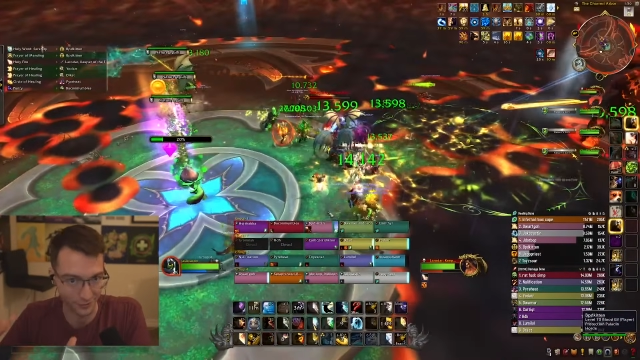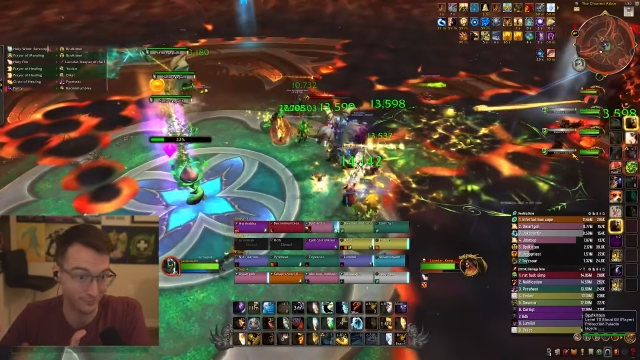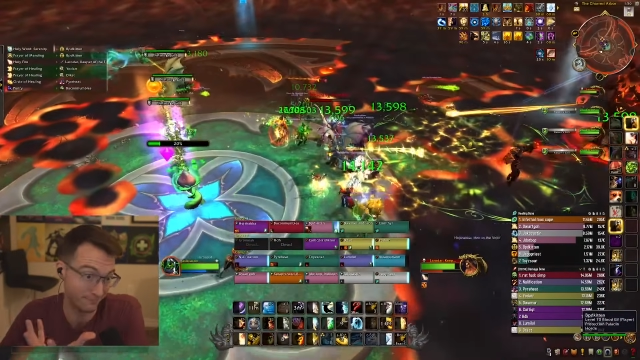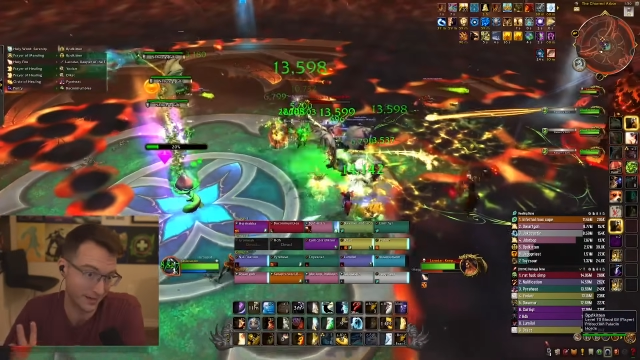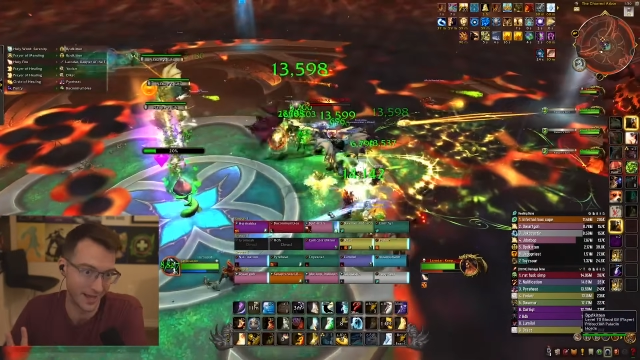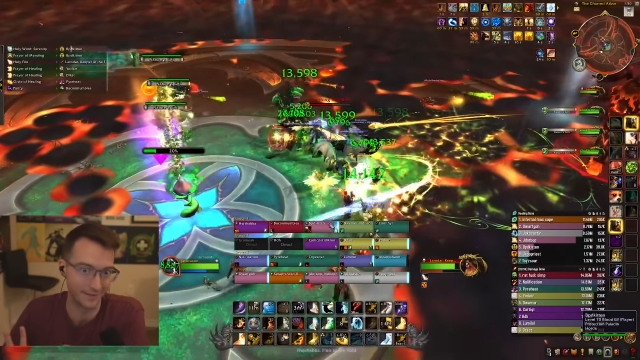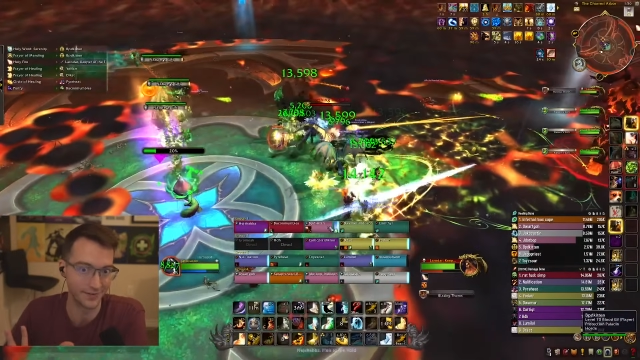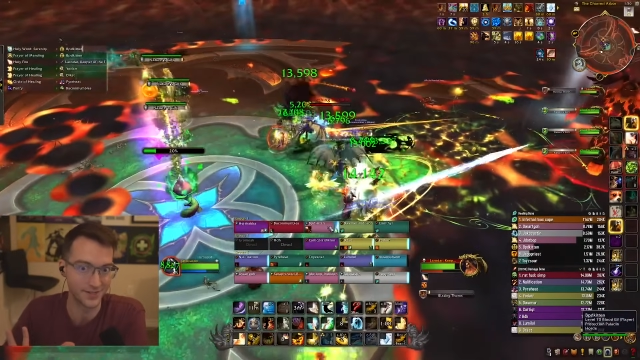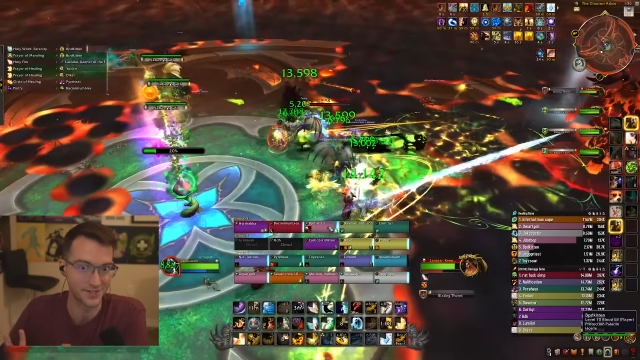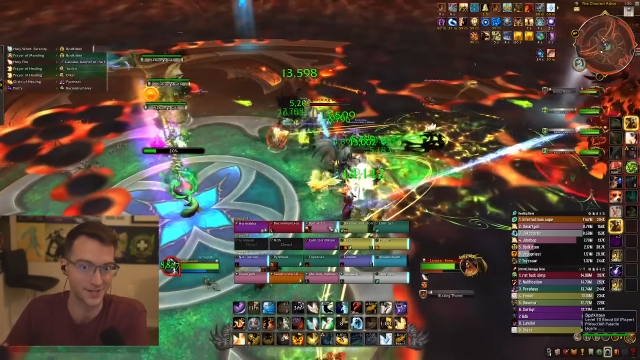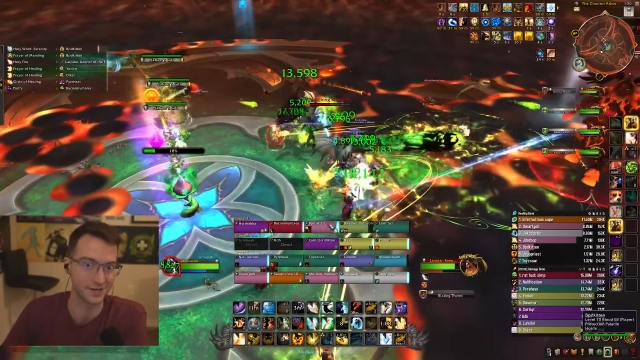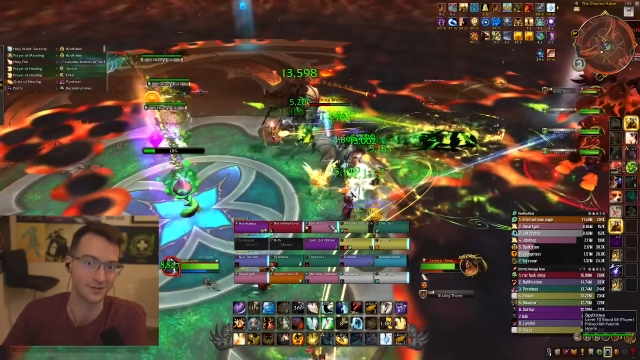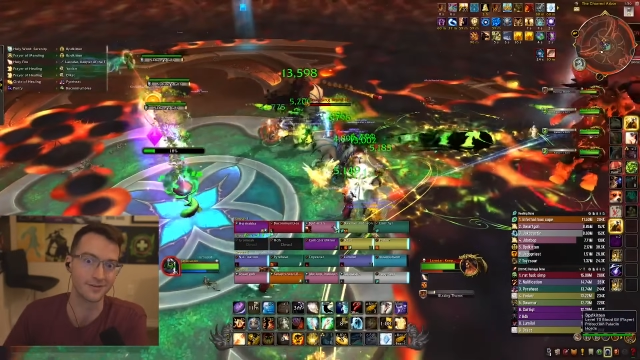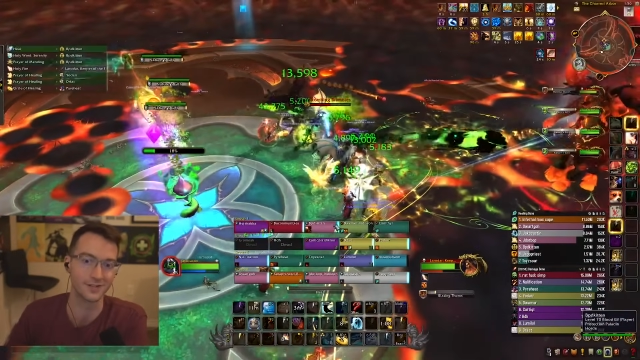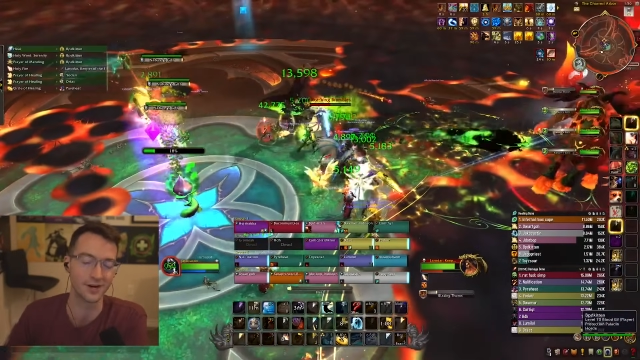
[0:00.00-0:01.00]
for heavy
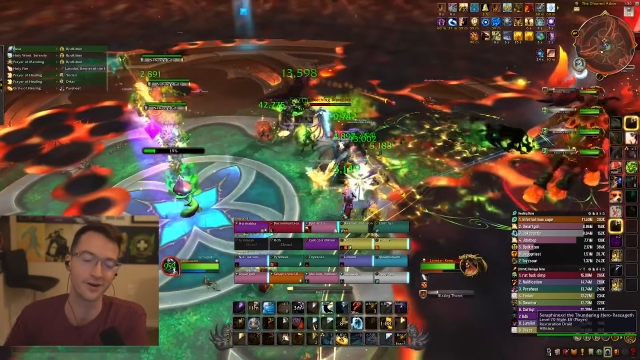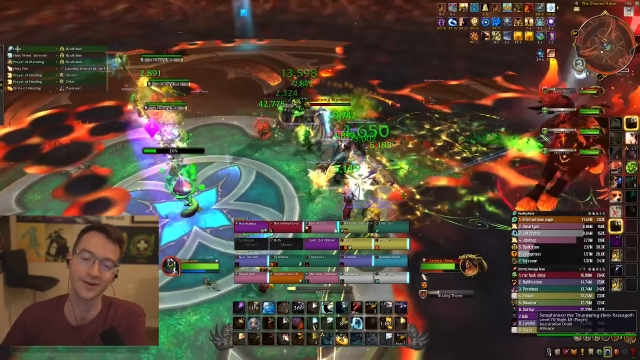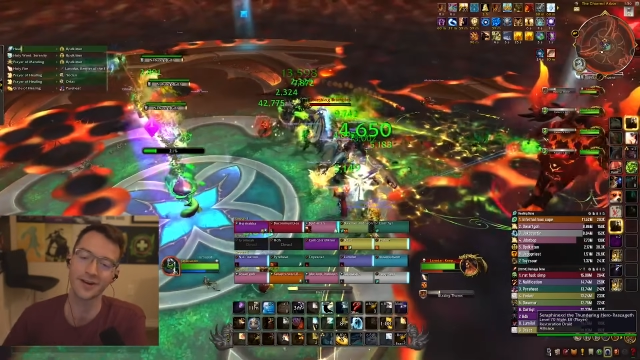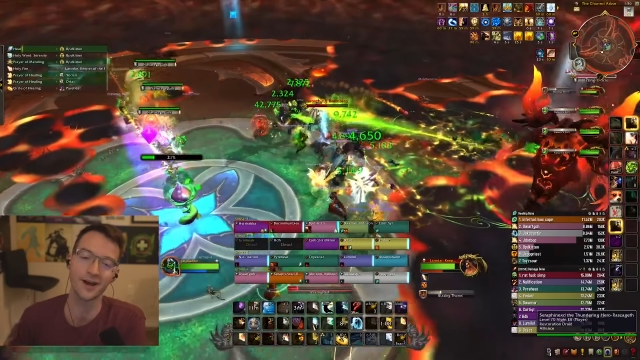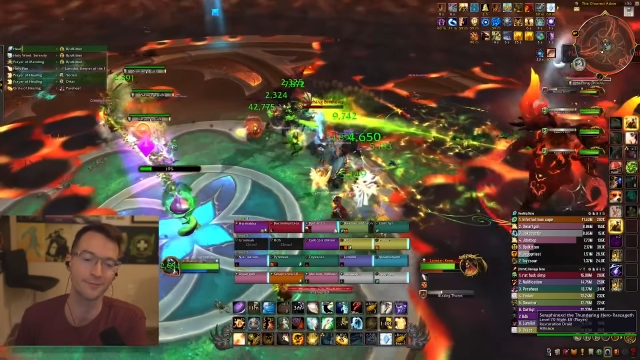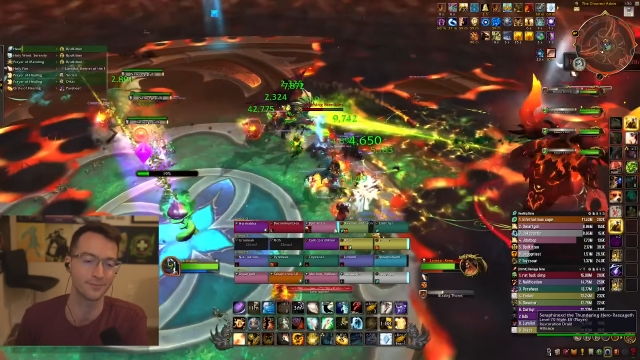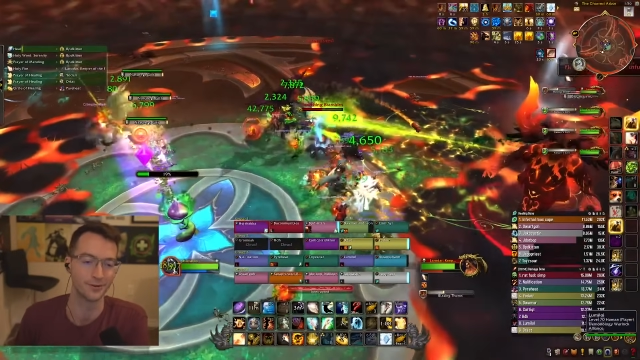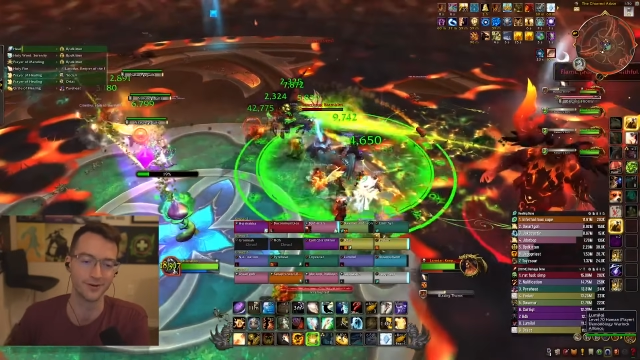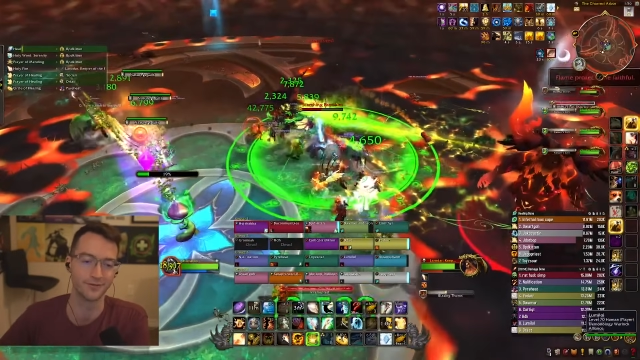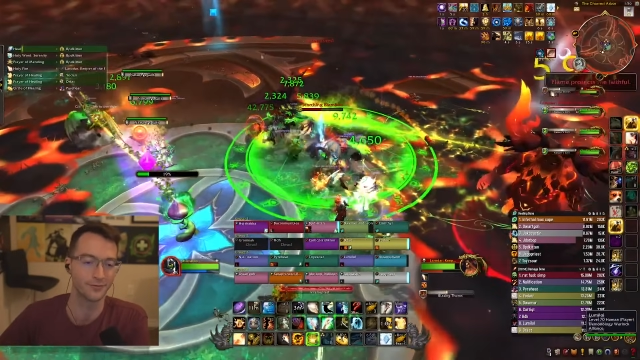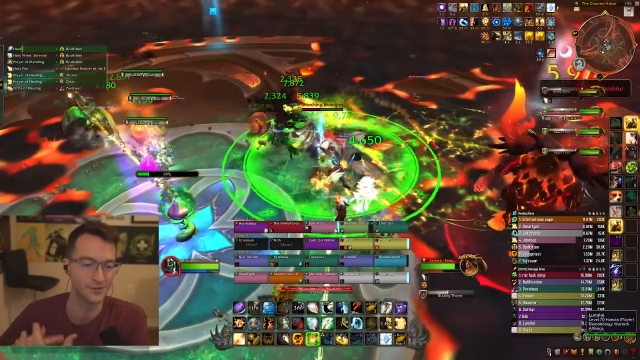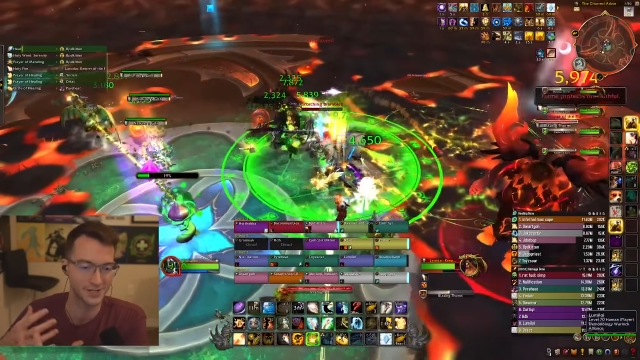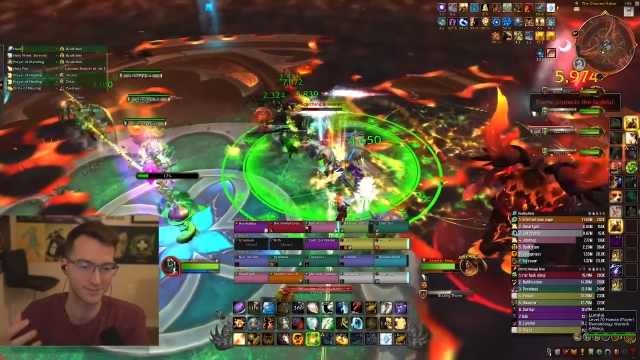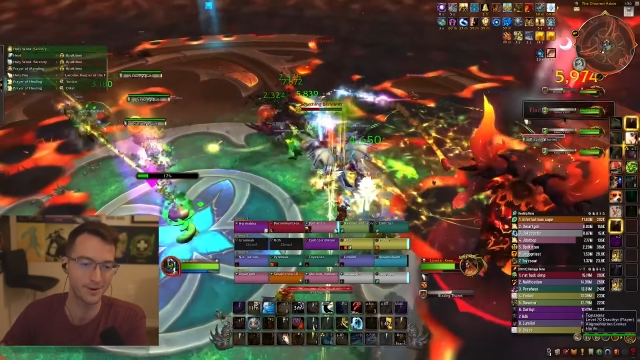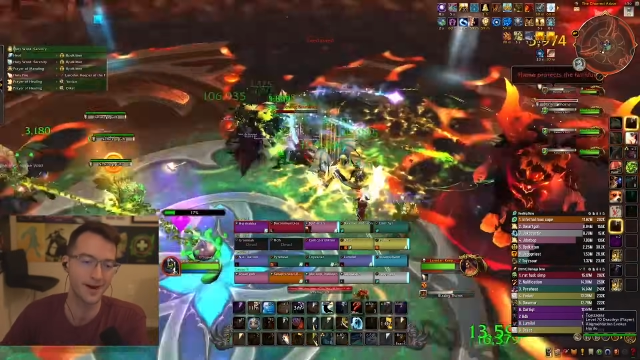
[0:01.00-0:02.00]
single target output,
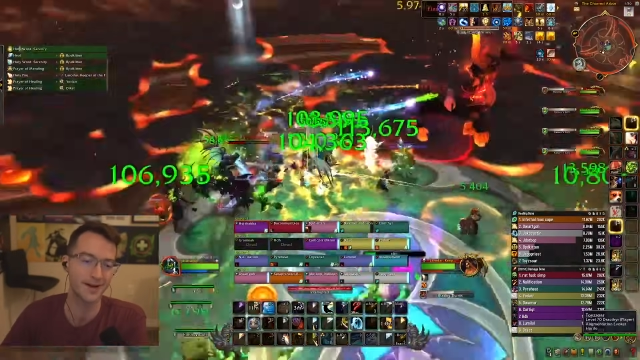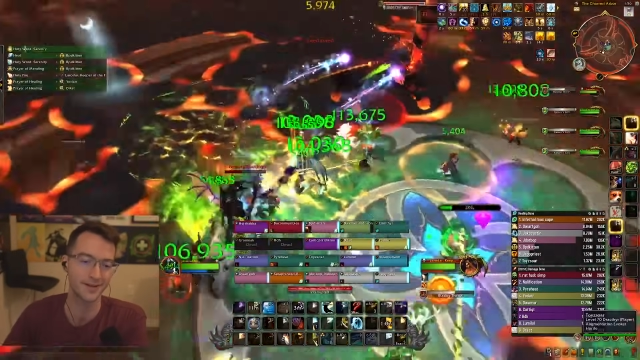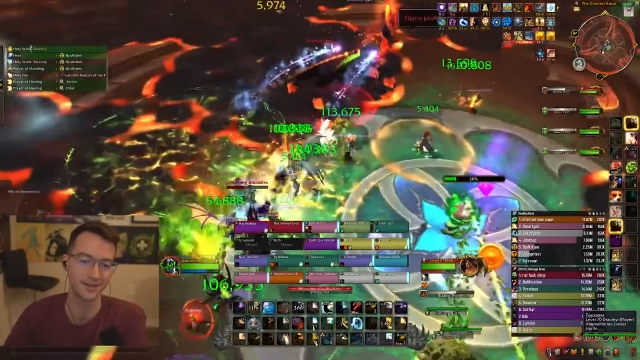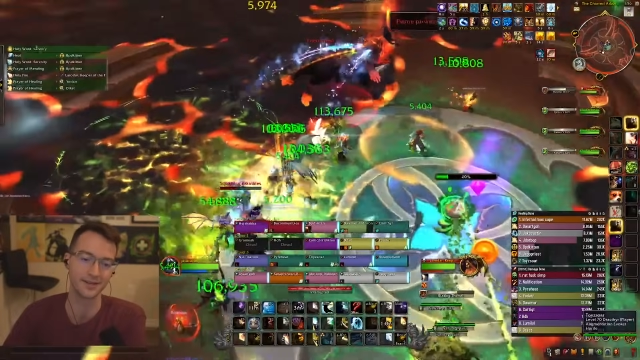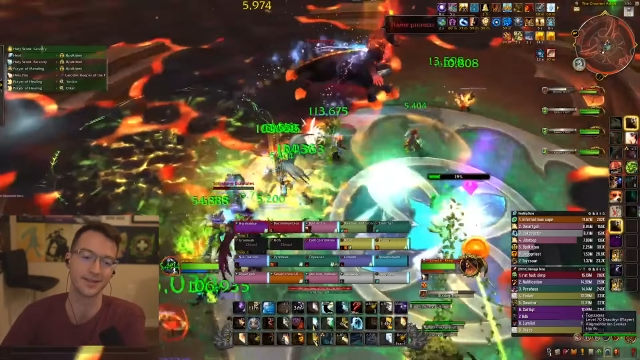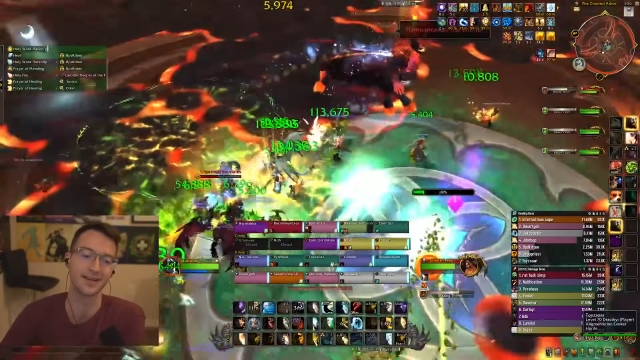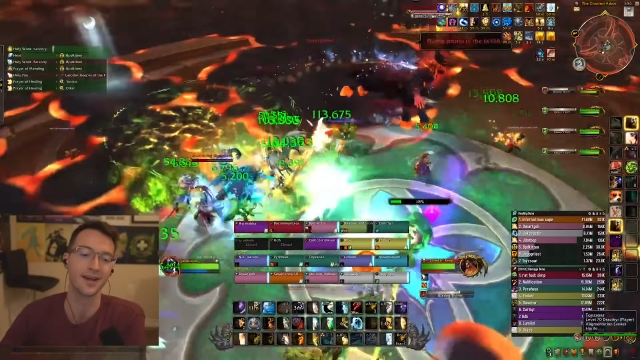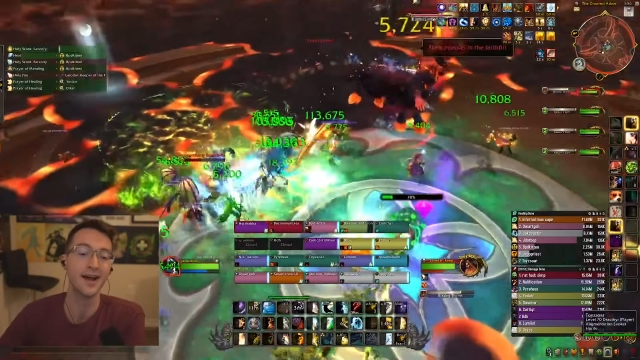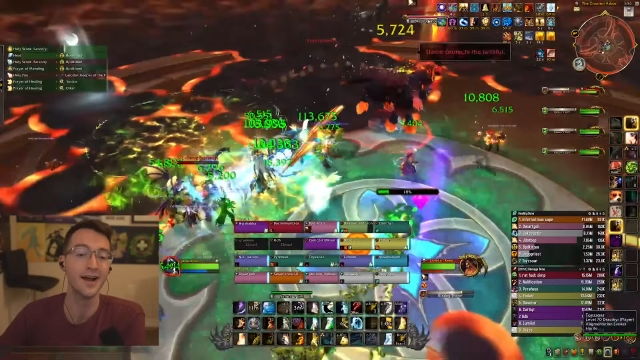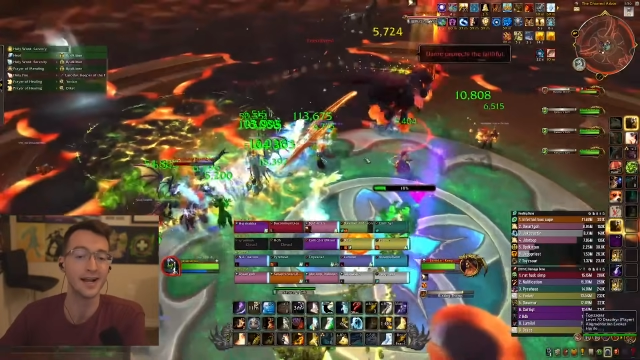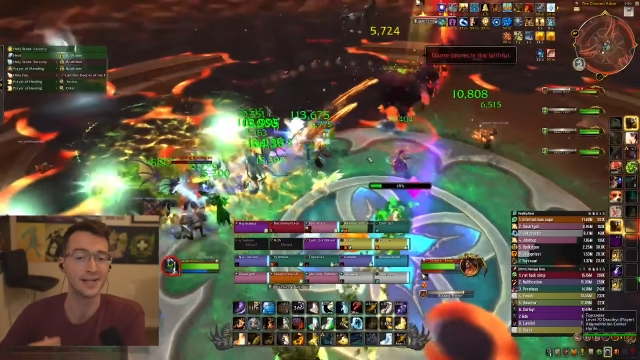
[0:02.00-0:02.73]
for spot healing.